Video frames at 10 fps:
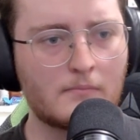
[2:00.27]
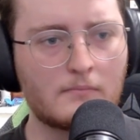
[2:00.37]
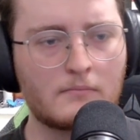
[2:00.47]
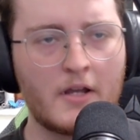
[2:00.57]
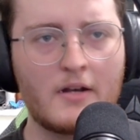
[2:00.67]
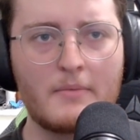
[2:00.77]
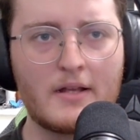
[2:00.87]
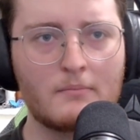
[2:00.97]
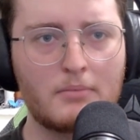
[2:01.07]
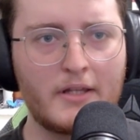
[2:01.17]
going to be a
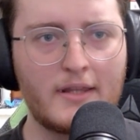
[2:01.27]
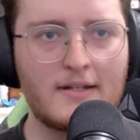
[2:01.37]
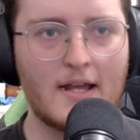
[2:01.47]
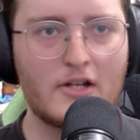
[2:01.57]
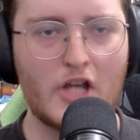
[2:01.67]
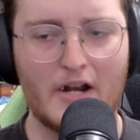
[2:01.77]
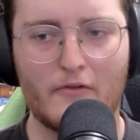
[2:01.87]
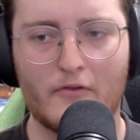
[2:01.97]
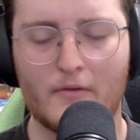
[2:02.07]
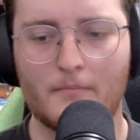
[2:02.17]
completely dead channel
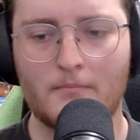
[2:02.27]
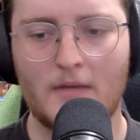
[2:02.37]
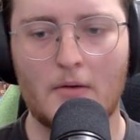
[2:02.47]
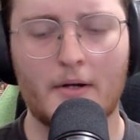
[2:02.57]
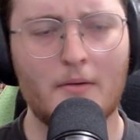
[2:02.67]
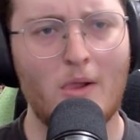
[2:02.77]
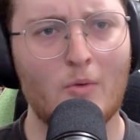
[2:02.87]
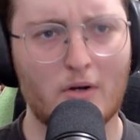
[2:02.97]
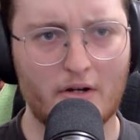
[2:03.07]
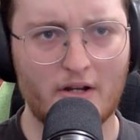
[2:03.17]
from now on.
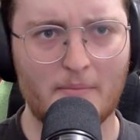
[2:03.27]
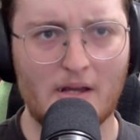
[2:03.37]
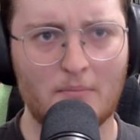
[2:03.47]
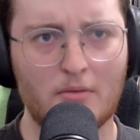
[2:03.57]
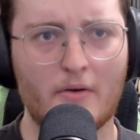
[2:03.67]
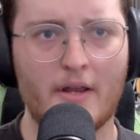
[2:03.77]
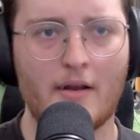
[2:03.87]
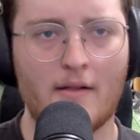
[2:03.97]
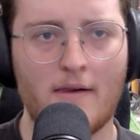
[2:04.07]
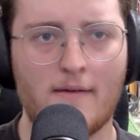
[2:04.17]
We are going to be uploading
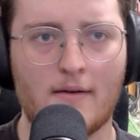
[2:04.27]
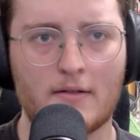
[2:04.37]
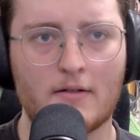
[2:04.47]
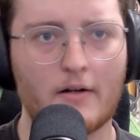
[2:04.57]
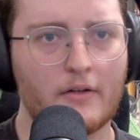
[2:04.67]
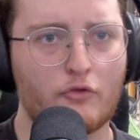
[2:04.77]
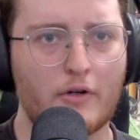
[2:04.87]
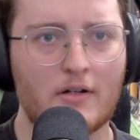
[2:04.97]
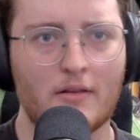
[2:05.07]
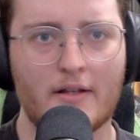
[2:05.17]
not as
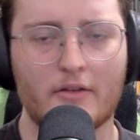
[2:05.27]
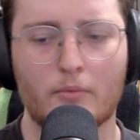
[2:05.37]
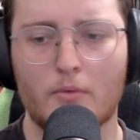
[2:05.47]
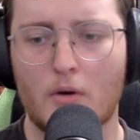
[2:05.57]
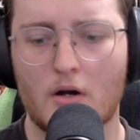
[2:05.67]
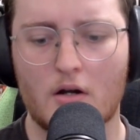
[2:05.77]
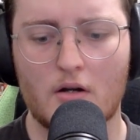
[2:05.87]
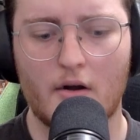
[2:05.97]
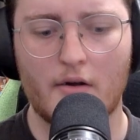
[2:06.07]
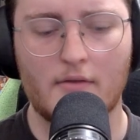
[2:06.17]
frequently as we were
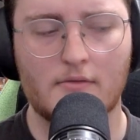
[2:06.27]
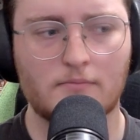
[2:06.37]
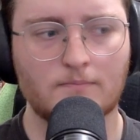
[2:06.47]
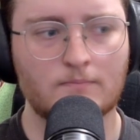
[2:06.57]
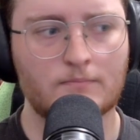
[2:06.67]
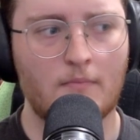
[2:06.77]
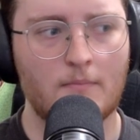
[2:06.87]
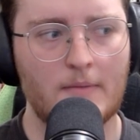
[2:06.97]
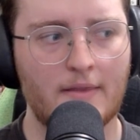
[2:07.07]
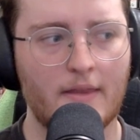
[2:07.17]

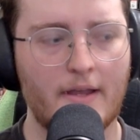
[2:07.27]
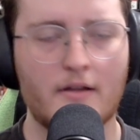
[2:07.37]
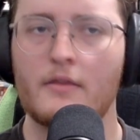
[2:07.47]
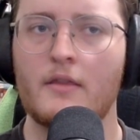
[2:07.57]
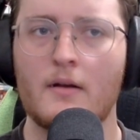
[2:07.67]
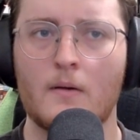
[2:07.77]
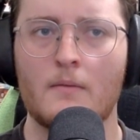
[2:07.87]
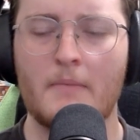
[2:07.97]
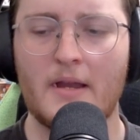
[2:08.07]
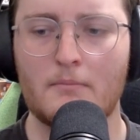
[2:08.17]
in like our
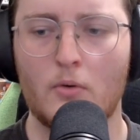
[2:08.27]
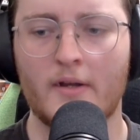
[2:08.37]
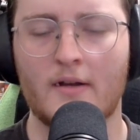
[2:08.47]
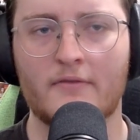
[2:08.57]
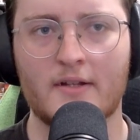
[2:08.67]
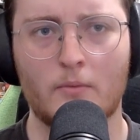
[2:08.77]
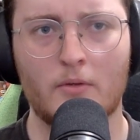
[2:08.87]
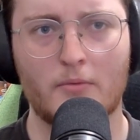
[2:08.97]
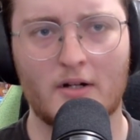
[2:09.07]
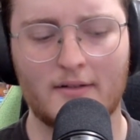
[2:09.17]
main point of when
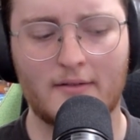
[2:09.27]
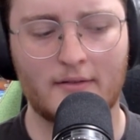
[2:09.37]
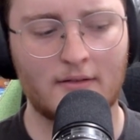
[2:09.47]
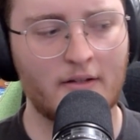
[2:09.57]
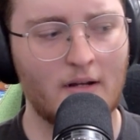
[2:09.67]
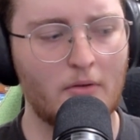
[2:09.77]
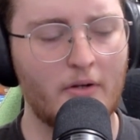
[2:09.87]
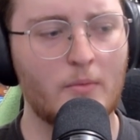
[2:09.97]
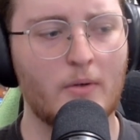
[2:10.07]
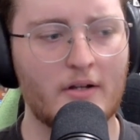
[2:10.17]
we're consistently
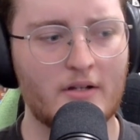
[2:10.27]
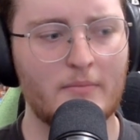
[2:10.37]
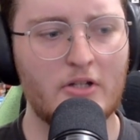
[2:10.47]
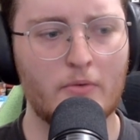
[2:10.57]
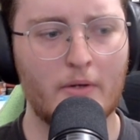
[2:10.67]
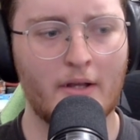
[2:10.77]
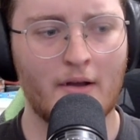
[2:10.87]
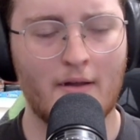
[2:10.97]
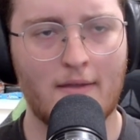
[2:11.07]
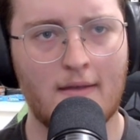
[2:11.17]
uploading. We're not going to be doing
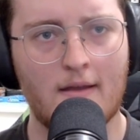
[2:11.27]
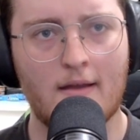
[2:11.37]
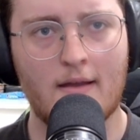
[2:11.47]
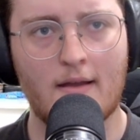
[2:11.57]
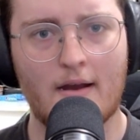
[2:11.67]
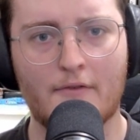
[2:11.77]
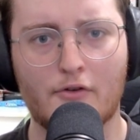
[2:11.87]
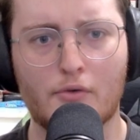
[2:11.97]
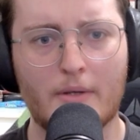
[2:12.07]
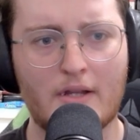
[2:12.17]
every
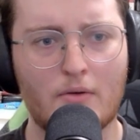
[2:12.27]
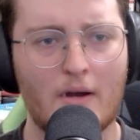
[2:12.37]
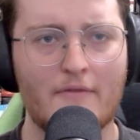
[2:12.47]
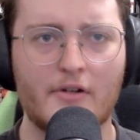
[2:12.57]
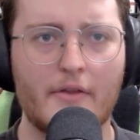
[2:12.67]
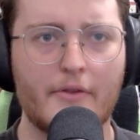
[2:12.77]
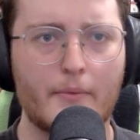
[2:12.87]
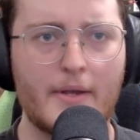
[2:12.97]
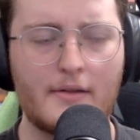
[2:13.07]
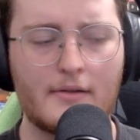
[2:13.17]
week or every other
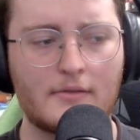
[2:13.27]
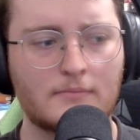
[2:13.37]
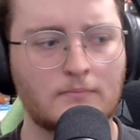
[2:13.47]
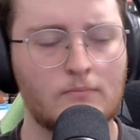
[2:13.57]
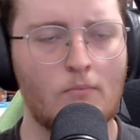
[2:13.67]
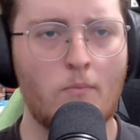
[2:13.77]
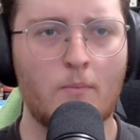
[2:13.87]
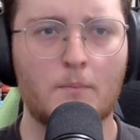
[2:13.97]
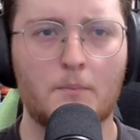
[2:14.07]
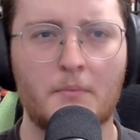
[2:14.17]
week.
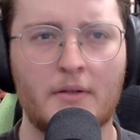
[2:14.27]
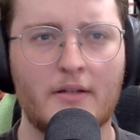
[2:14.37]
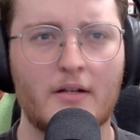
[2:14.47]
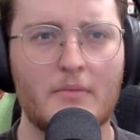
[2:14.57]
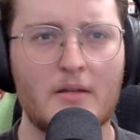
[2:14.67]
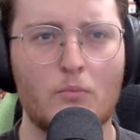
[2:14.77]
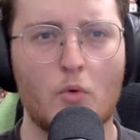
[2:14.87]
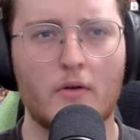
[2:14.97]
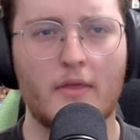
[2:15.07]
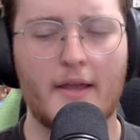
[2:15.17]
It's going to be
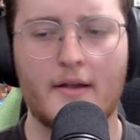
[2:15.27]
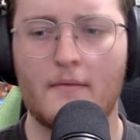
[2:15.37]
more like